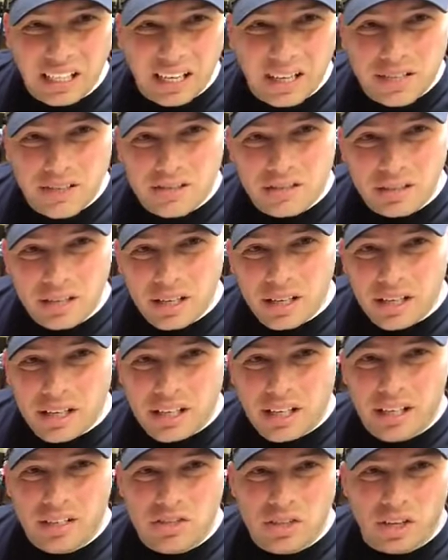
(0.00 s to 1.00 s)
guns.
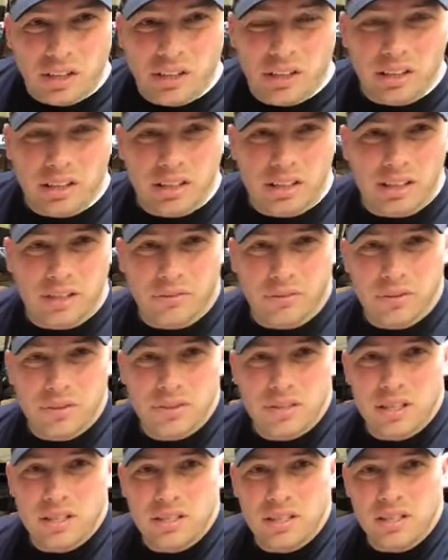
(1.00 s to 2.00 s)
And generally the
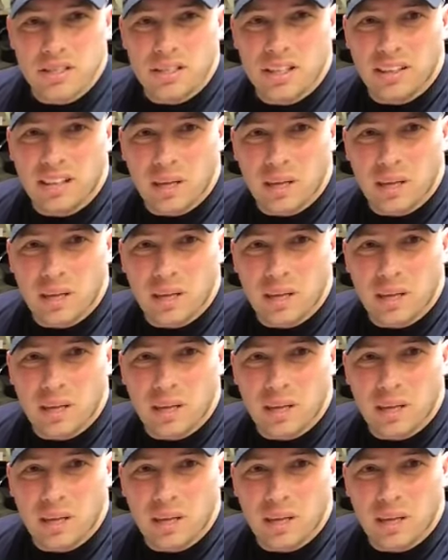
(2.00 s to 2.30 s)
difference is that